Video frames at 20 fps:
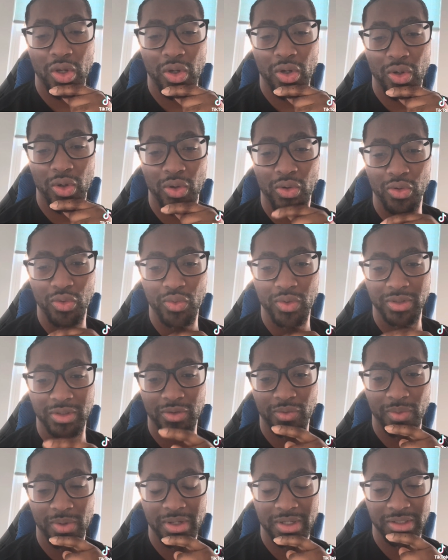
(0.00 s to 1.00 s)
who was the
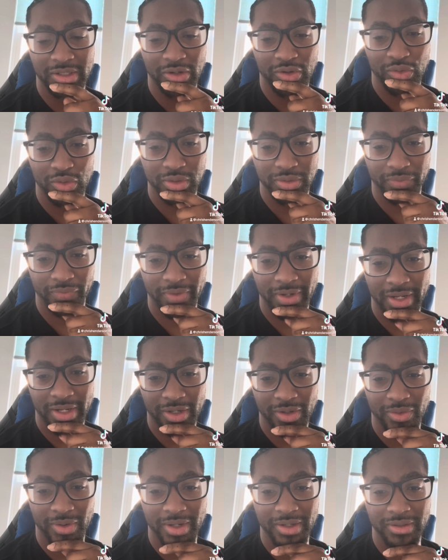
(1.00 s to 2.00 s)
one that crucified
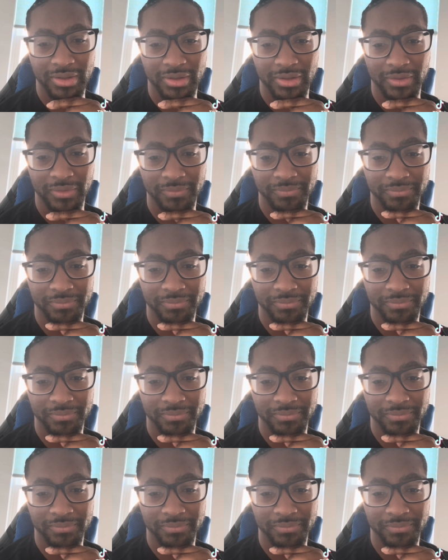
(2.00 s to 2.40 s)
Christ?